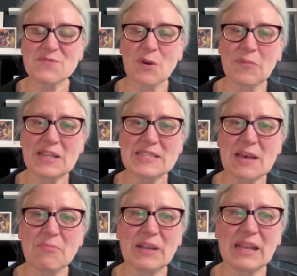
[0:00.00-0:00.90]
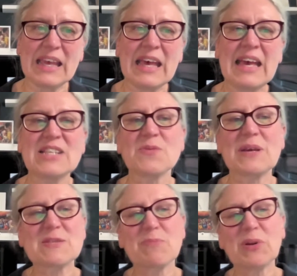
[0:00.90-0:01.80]
from the Assembly to
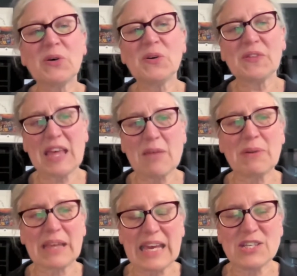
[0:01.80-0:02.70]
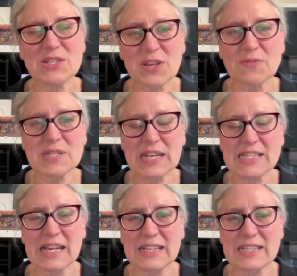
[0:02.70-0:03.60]
explore the implications of
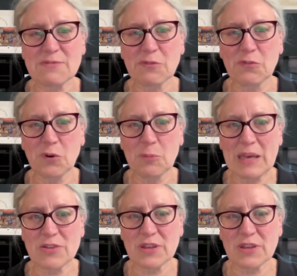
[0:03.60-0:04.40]
synodality for formation,